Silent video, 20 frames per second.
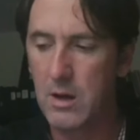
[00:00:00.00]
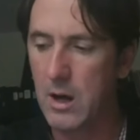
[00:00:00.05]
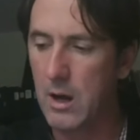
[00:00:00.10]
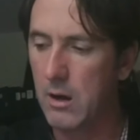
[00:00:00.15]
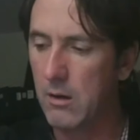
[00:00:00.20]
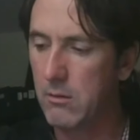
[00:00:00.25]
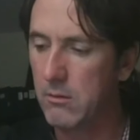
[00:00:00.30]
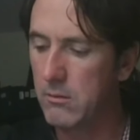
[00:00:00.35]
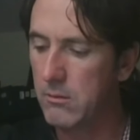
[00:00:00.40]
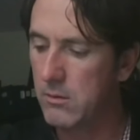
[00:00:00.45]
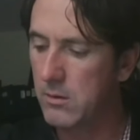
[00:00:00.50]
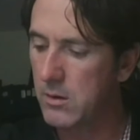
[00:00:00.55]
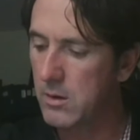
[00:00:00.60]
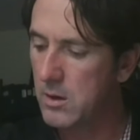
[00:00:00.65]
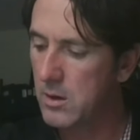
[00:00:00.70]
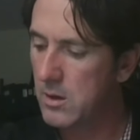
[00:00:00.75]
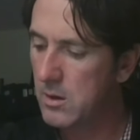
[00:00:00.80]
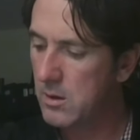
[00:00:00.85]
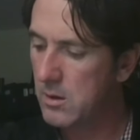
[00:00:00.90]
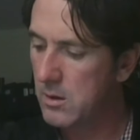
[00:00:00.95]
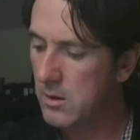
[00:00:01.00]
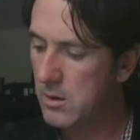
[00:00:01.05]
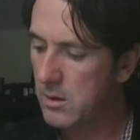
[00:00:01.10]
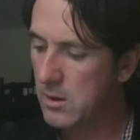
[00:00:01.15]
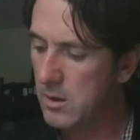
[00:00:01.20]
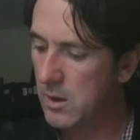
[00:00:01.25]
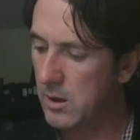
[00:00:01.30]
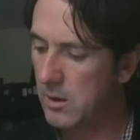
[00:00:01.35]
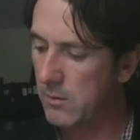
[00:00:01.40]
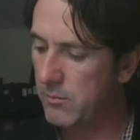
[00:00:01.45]
Kyle
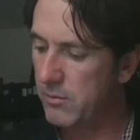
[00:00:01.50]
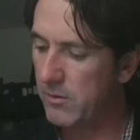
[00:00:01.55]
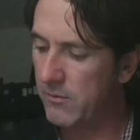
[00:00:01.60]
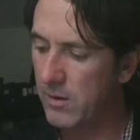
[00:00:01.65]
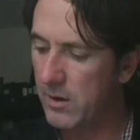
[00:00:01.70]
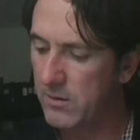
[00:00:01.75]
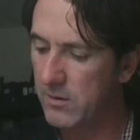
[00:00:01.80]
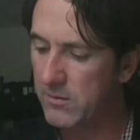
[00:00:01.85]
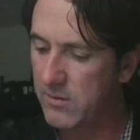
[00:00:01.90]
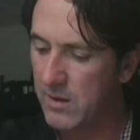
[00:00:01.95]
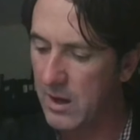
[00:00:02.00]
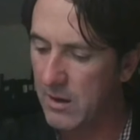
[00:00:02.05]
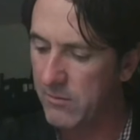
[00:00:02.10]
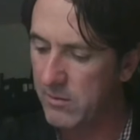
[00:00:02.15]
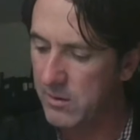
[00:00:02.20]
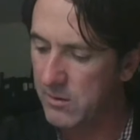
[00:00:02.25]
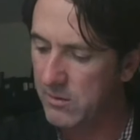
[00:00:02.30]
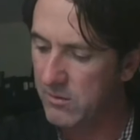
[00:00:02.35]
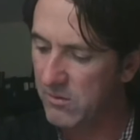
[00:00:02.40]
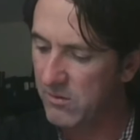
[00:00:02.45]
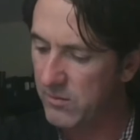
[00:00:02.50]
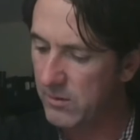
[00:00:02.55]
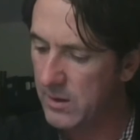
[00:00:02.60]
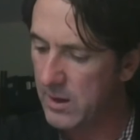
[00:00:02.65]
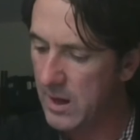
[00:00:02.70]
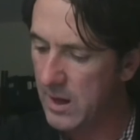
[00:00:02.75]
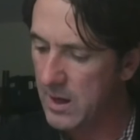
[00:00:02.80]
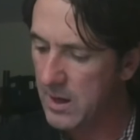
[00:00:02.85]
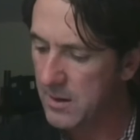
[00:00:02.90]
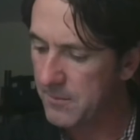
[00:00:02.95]
provides evidence for
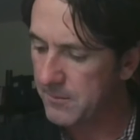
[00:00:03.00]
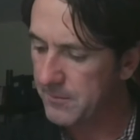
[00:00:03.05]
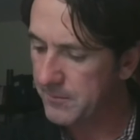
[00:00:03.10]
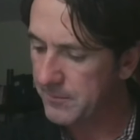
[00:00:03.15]
that.